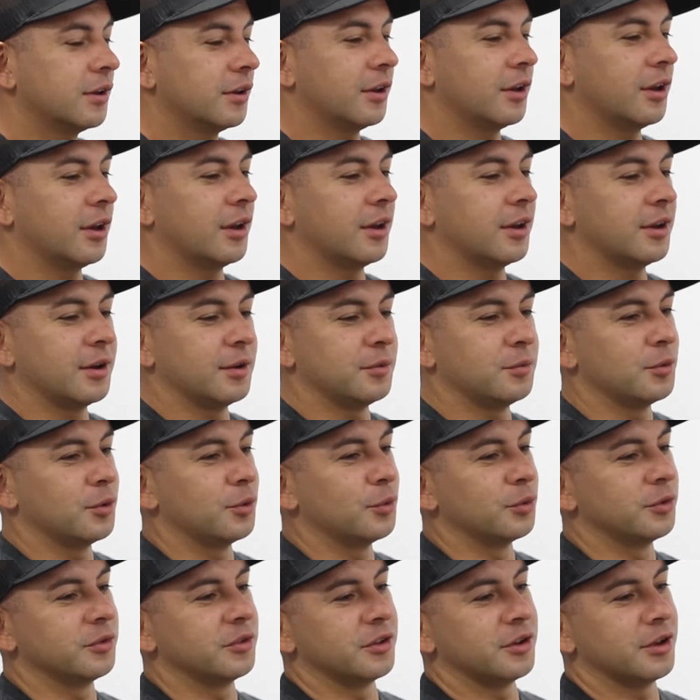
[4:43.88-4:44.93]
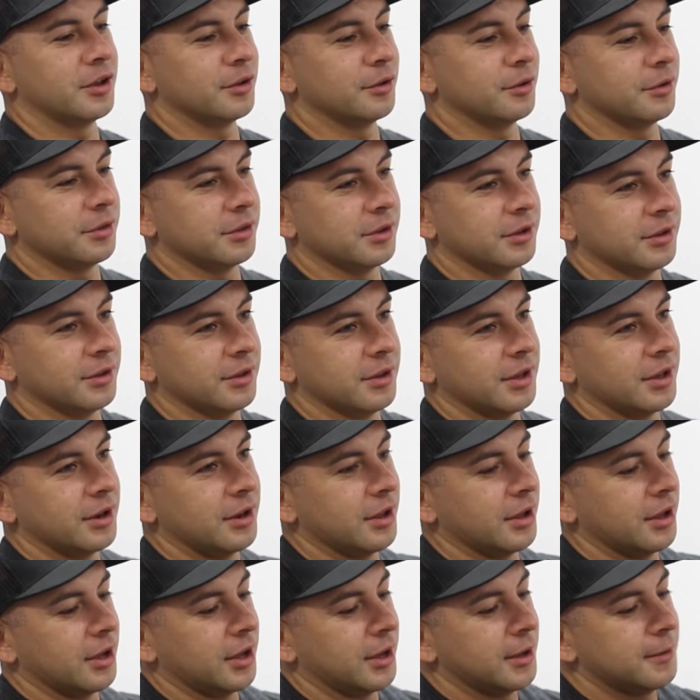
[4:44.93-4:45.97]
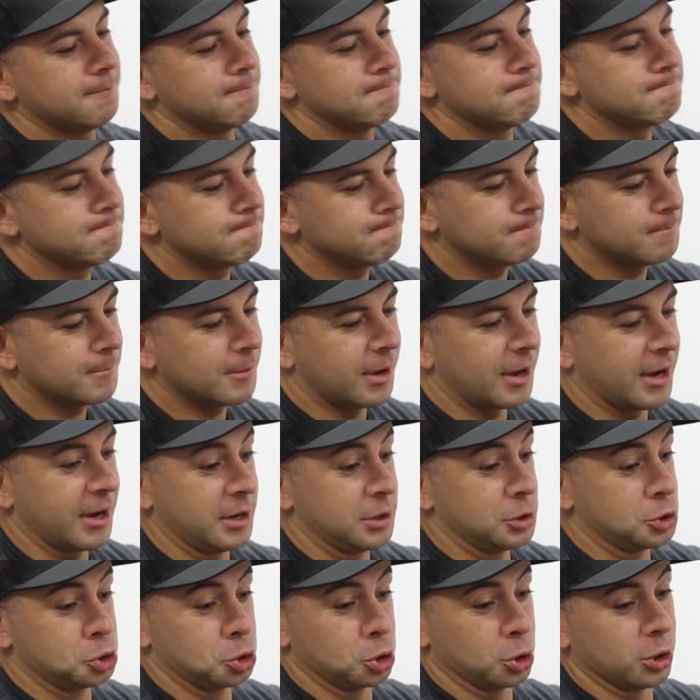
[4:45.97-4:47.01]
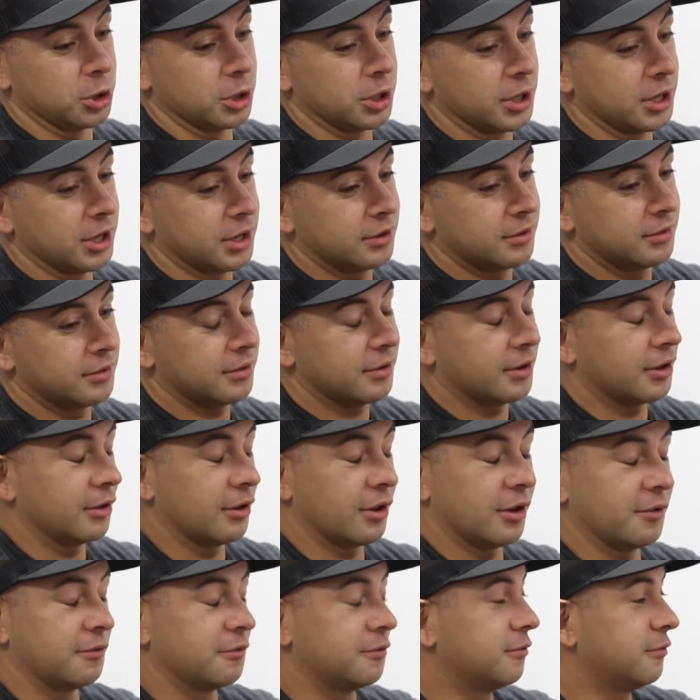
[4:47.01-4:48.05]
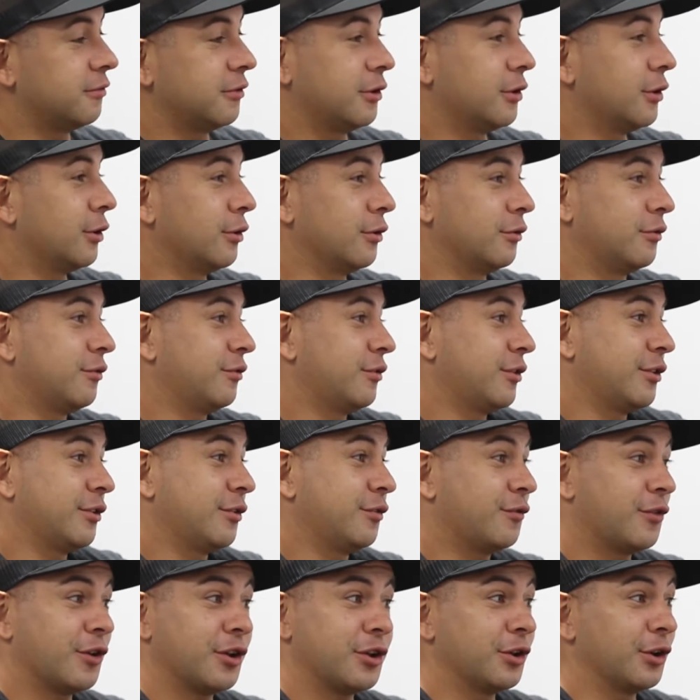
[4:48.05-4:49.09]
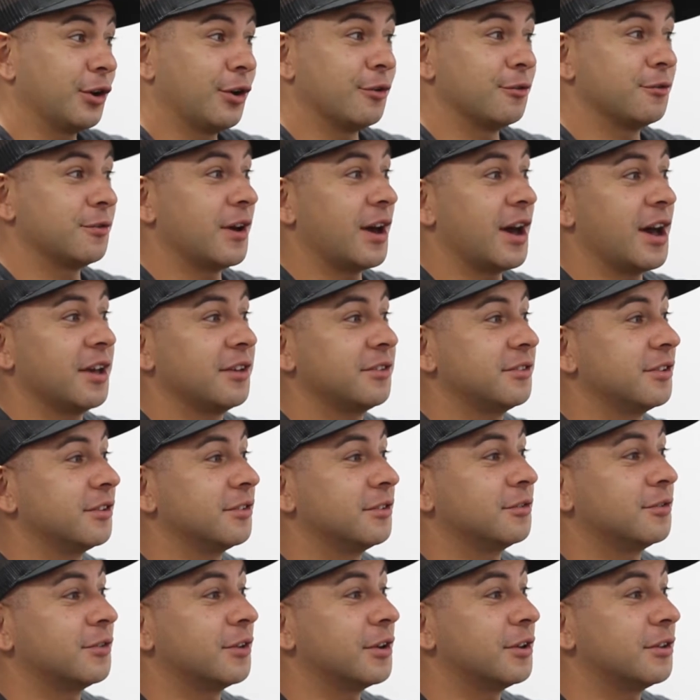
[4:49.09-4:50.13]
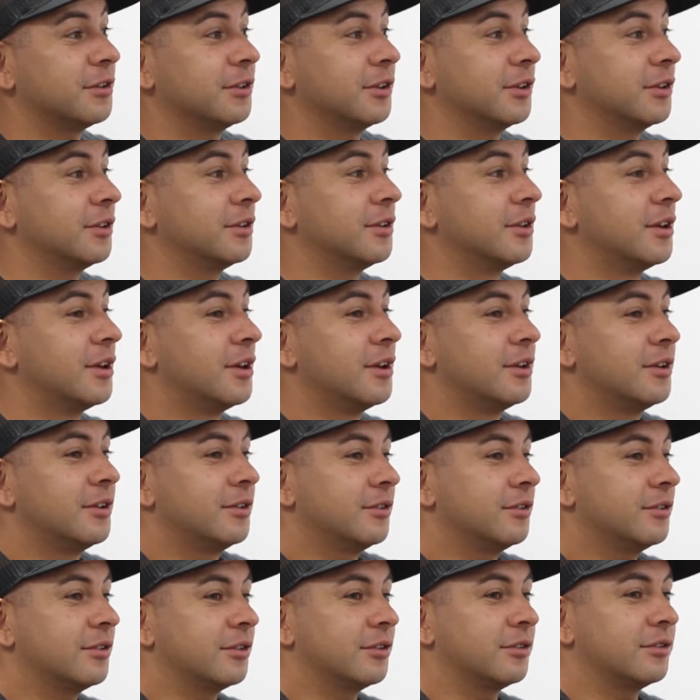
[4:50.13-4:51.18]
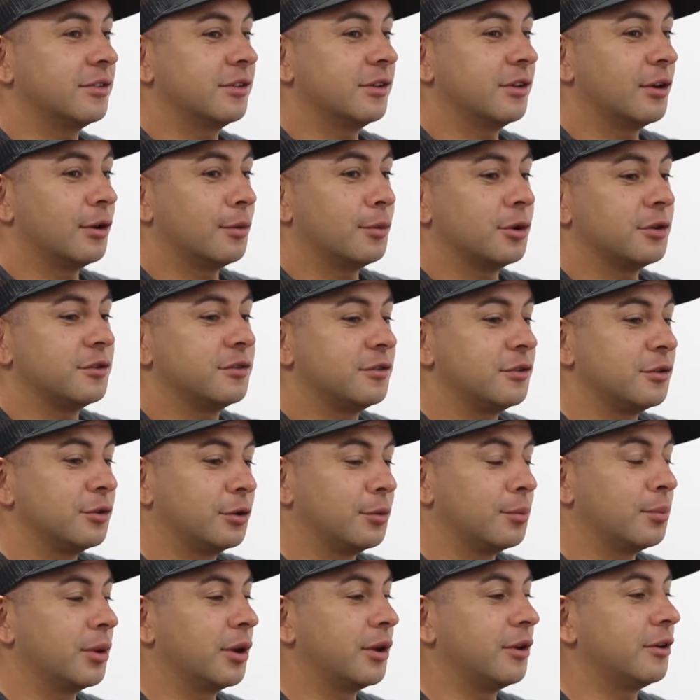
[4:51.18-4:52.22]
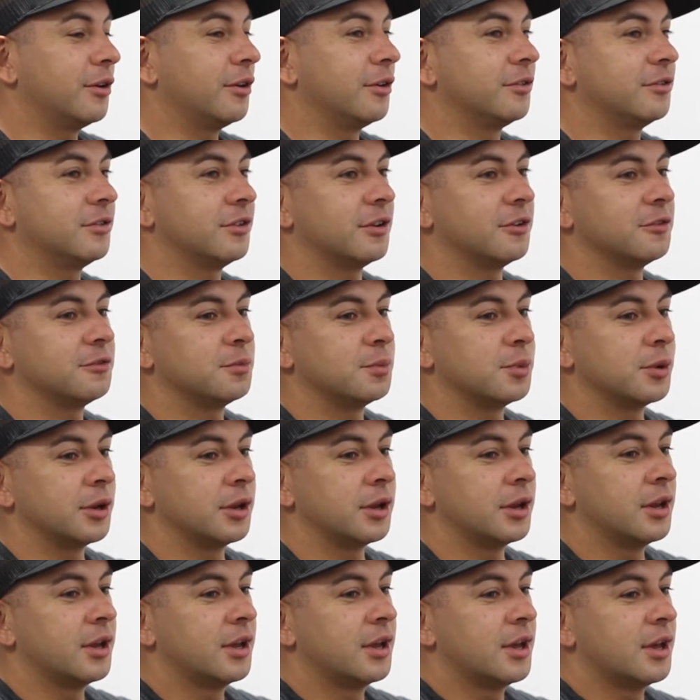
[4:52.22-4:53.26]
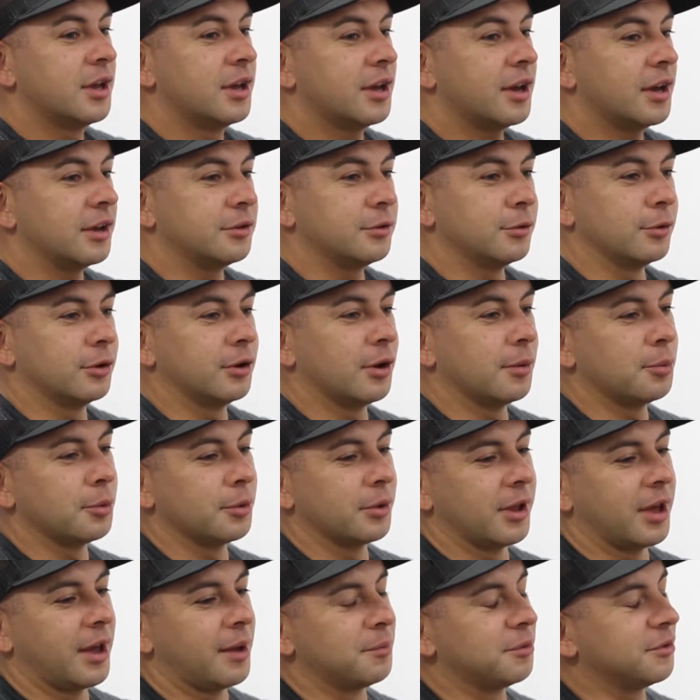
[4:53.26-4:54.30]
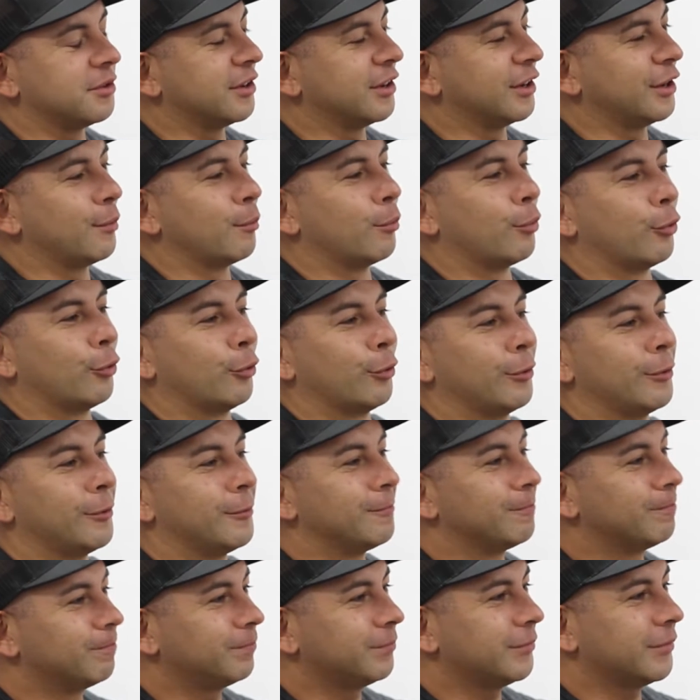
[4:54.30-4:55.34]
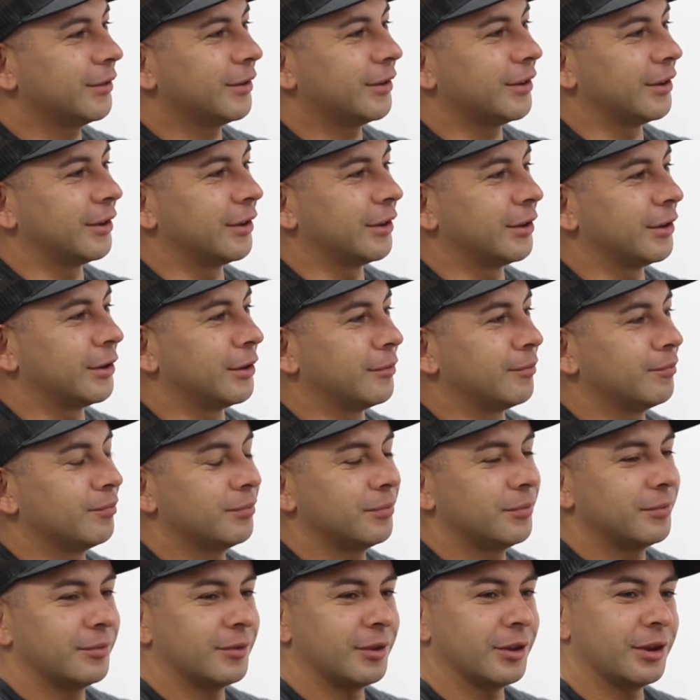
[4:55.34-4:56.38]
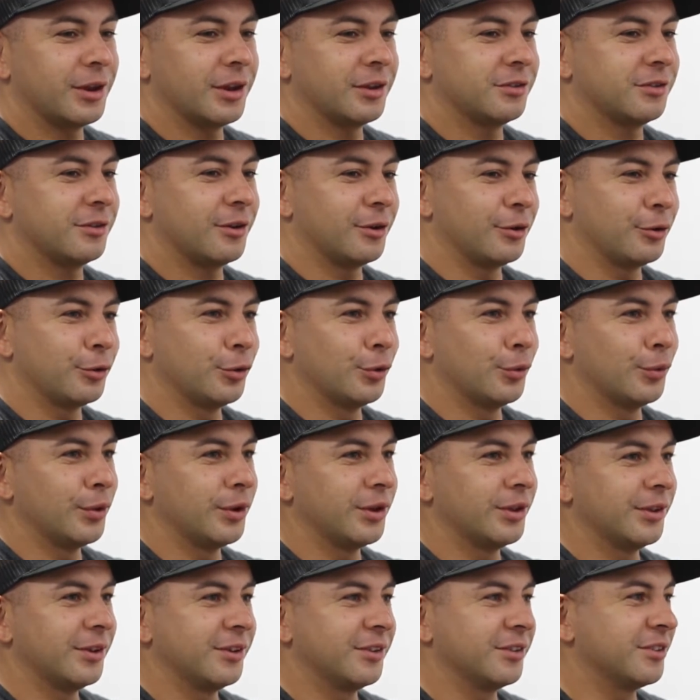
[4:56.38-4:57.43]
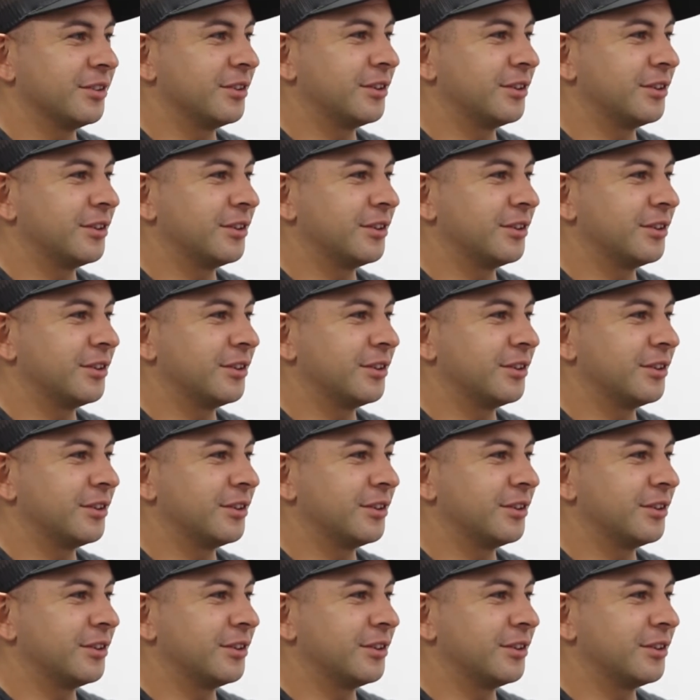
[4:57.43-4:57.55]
yeah, it was another thing that I enjoy it. I love, it's fun to go fast. It's fun to see how much you can better yourself, but I do a couple laps and I get bored. And then I start doing wheelies,